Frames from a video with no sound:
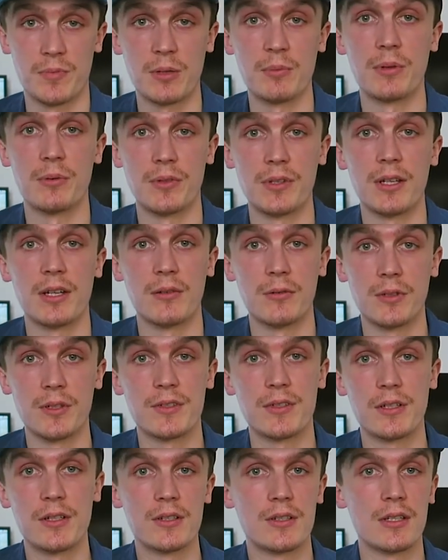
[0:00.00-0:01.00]
Some people take it
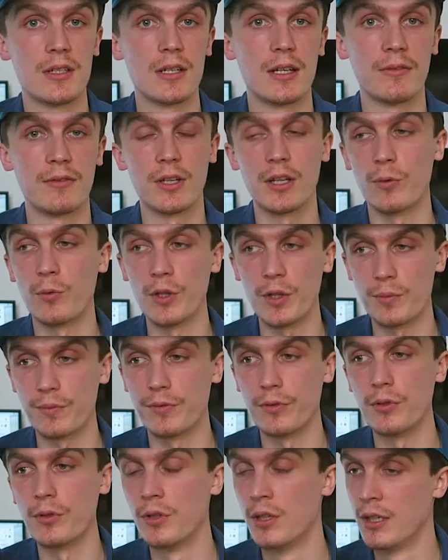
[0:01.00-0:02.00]
really seriously. I've done it once
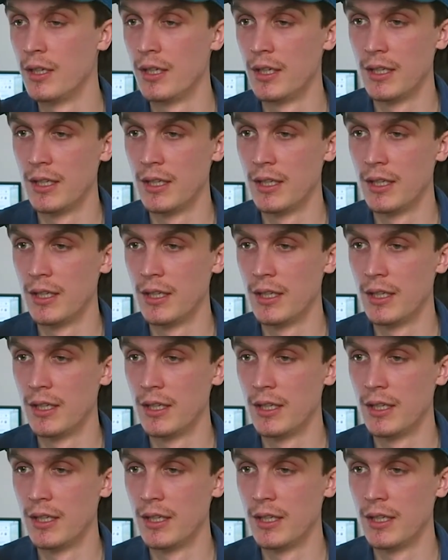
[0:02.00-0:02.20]
before.